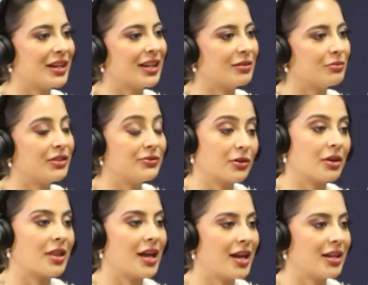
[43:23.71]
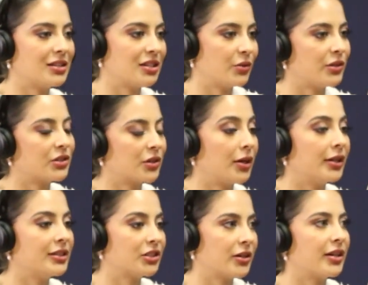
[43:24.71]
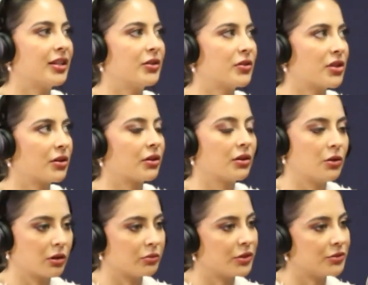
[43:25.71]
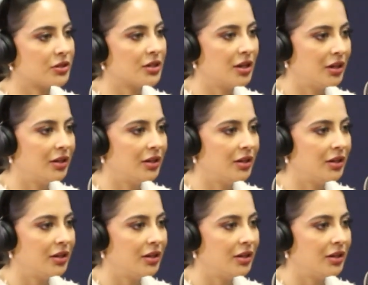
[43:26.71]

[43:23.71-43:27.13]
and before that, she was struggling with her hormones,